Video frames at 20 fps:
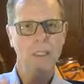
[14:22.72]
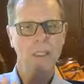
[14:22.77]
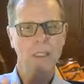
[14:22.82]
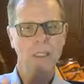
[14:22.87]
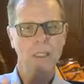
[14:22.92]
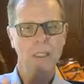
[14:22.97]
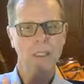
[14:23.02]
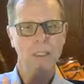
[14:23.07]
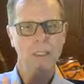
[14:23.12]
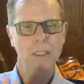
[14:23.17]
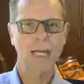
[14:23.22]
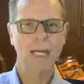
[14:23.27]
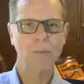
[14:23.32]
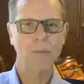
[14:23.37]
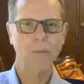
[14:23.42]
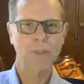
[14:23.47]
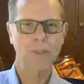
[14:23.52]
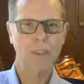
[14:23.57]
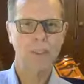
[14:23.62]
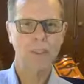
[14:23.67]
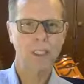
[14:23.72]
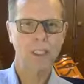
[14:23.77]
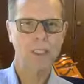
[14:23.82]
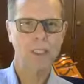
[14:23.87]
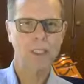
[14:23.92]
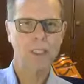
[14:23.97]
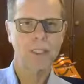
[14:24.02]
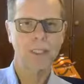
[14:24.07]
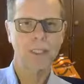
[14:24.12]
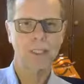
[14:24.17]
The 4 heart
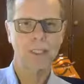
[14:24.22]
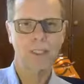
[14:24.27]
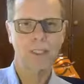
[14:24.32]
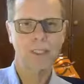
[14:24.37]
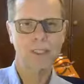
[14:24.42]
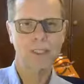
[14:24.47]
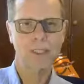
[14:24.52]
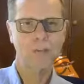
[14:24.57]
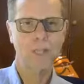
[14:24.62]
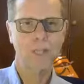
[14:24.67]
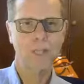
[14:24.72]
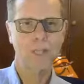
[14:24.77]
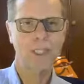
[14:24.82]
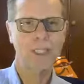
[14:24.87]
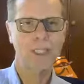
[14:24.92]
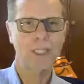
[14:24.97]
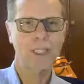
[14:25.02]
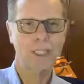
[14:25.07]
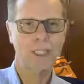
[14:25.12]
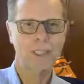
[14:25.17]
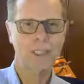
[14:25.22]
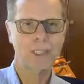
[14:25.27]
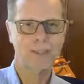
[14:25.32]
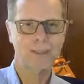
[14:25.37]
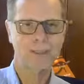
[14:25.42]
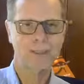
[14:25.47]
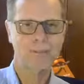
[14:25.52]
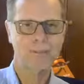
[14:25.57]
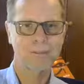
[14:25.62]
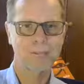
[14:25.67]
qualities are within the
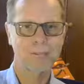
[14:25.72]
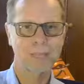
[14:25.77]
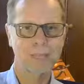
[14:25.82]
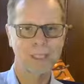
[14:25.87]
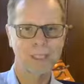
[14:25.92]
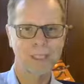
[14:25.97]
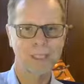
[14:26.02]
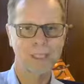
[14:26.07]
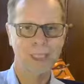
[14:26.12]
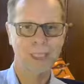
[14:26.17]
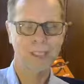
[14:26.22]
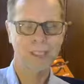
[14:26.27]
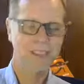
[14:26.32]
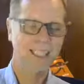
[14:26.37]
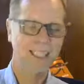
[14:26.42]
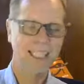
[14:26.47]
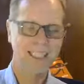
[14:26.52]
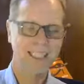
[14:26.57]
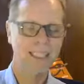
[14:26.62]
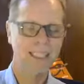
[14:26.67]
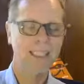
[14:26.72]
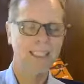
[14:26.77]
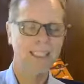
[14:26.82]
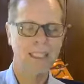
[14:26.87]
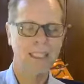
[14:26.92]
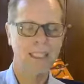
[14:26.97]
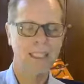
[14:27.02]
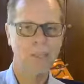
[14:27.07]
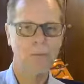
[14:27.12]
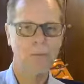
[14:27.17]
serenity meditation.
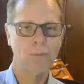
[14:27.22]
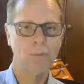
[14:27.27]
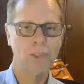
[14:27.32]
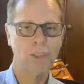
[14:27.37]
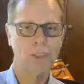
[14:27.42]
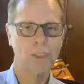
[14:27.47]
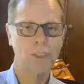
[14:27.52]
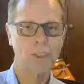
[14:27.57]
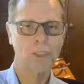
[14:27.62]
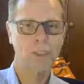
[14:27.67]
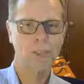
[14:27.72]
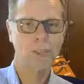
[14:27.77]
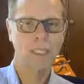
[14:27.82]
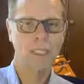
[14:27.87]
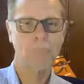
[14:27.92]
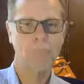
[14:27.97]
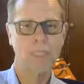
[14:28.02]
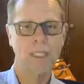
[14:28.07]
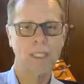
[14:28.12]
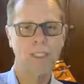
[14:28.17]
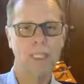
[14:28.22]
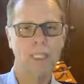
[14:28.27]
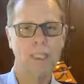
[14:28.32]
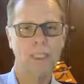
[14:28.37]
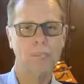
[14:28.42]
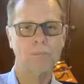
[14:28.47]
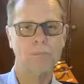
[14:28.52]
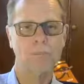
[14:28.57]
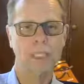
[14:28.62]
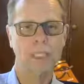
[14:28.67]
Technically, they're one of the serenity
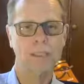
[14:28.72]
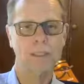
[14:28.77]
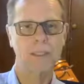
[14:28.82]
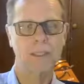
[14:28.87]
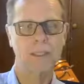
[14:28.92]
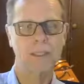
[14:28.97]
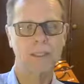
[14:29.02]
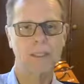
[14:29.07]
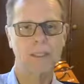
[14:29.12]
meditation practices.